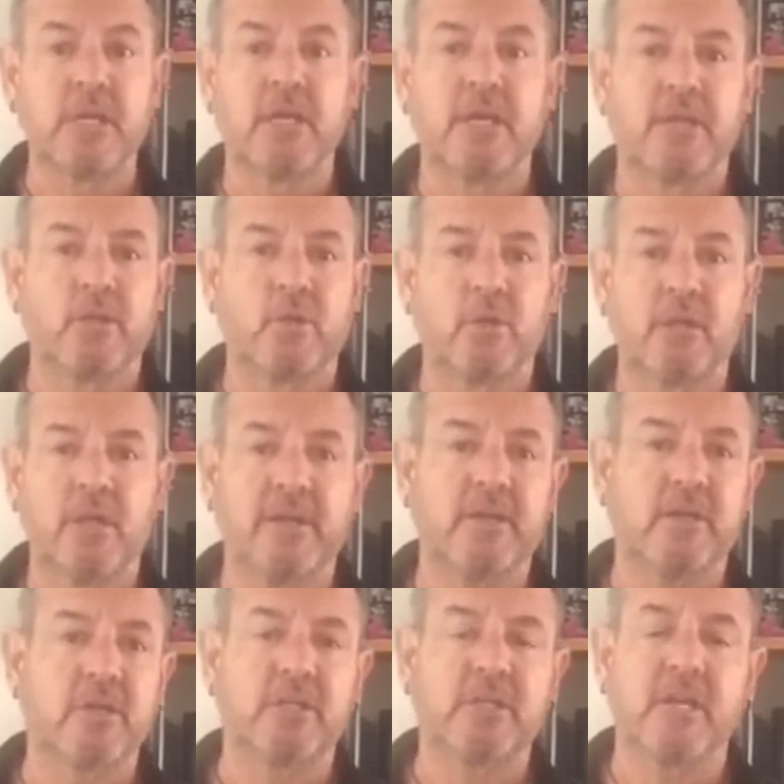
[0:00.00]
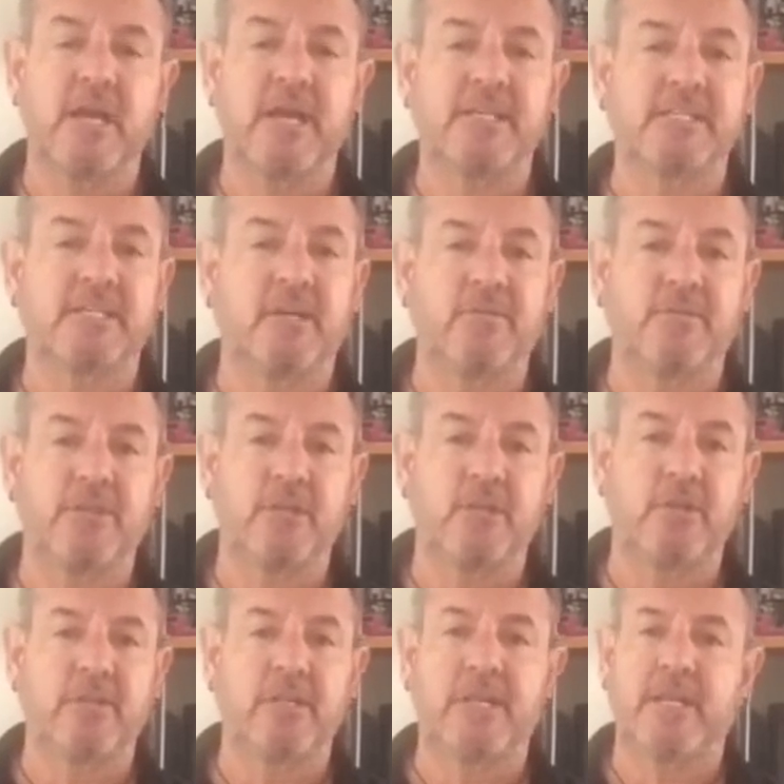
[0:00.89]
There were a lot of good guys out
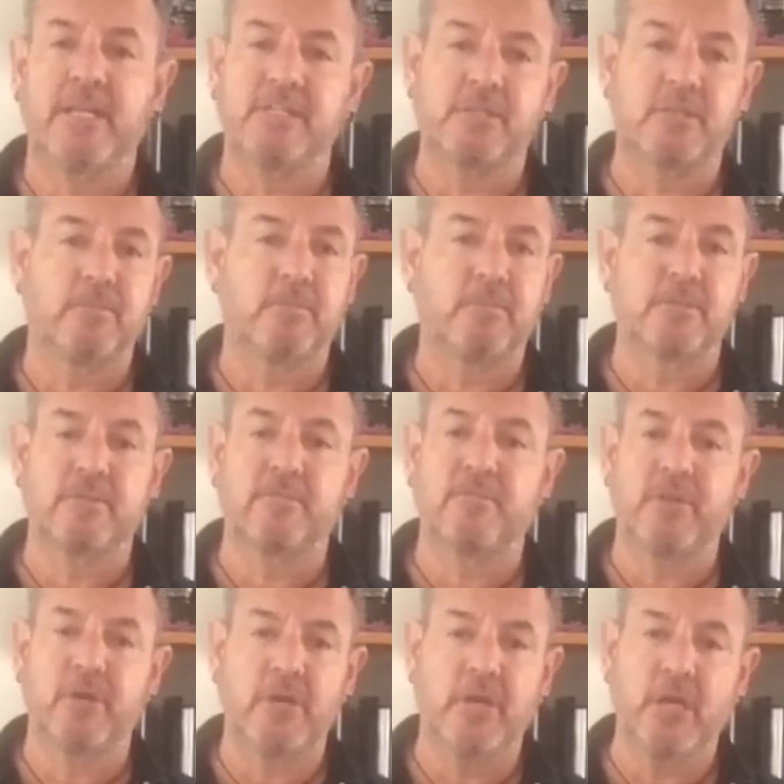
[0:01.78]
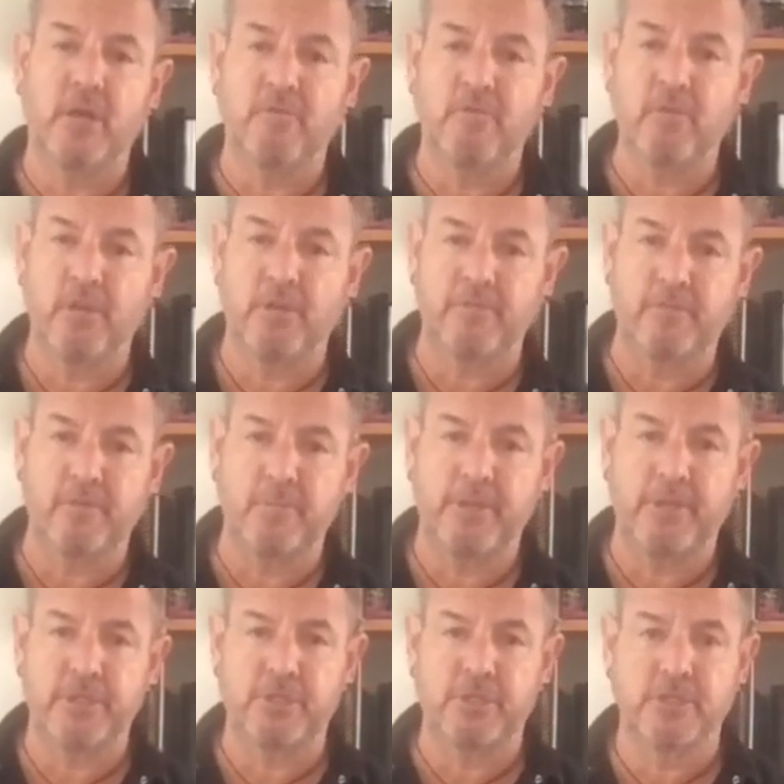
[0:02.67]
there that had some very helpful
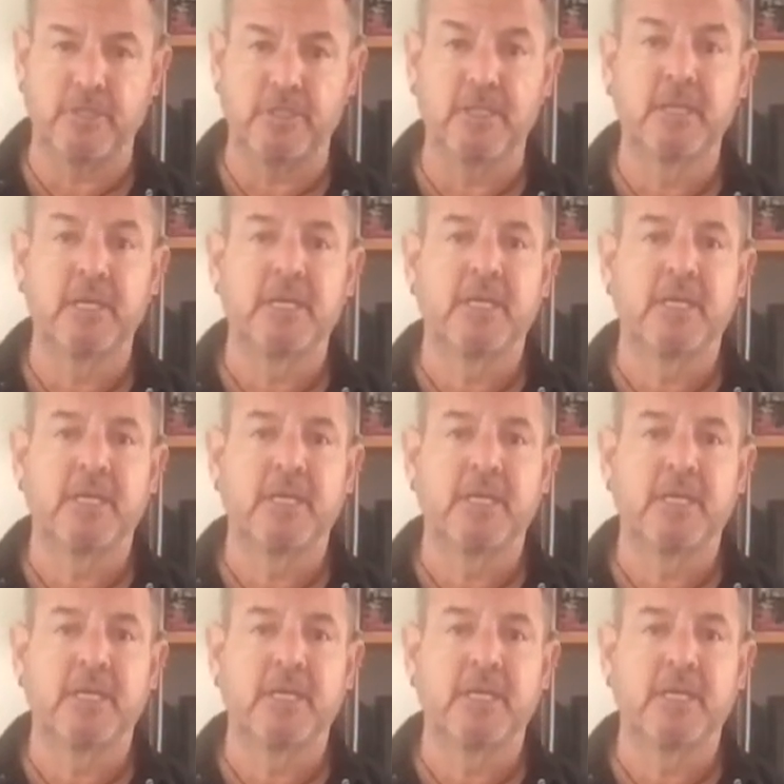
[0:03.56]
information.